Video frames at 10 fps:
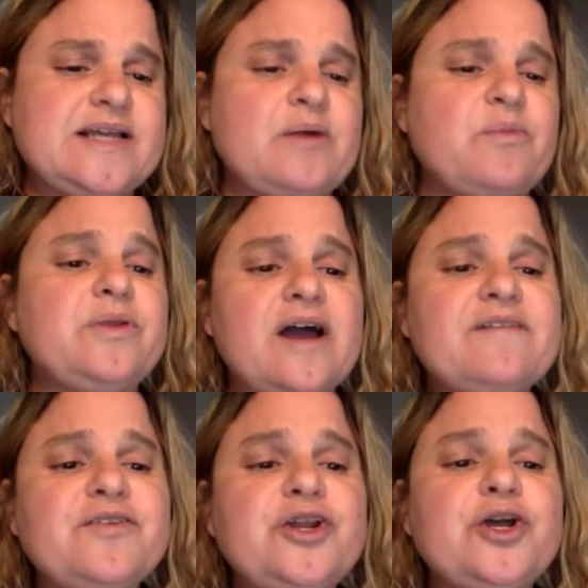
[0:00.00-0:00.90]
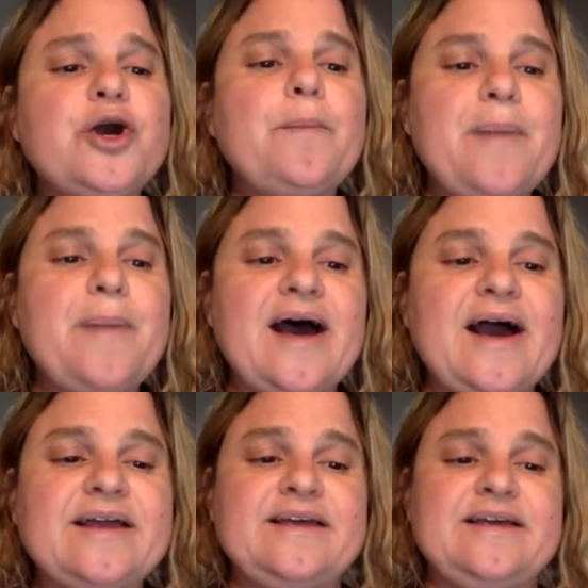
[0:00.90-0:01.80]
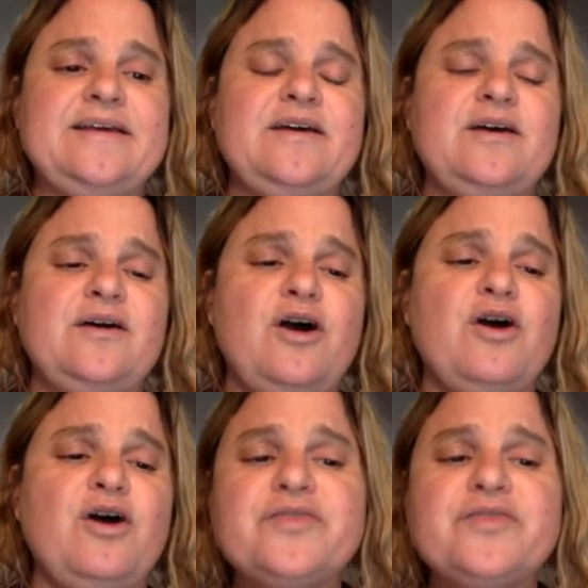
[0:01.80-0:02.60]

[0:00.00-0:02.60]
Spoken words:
I would like for you to go back over